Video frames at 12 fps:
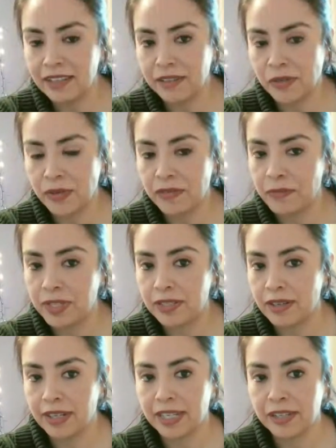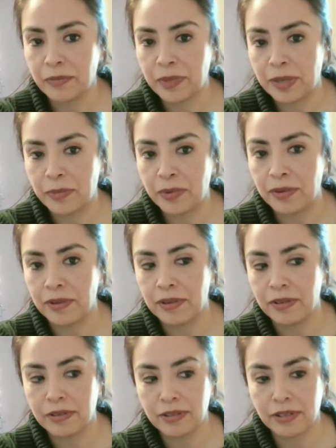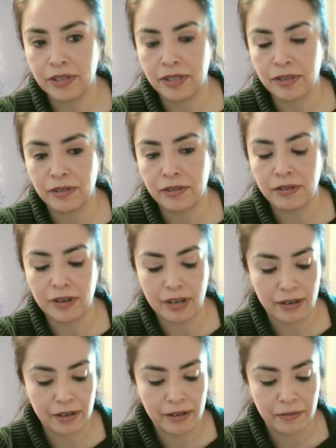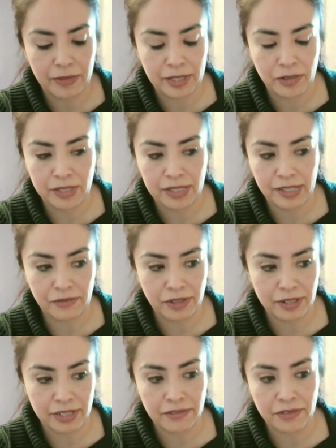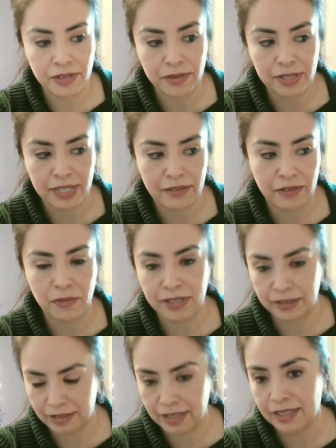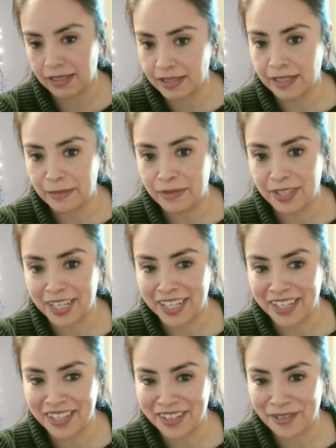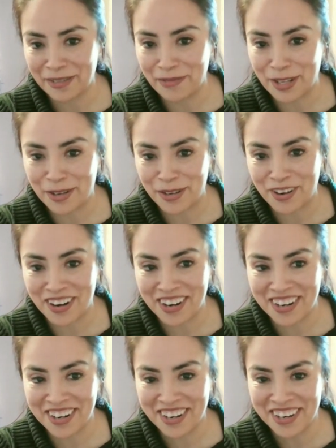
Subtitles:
because we've been talking to people, and doing several interviews, and everyone says the same thing, follow your heart.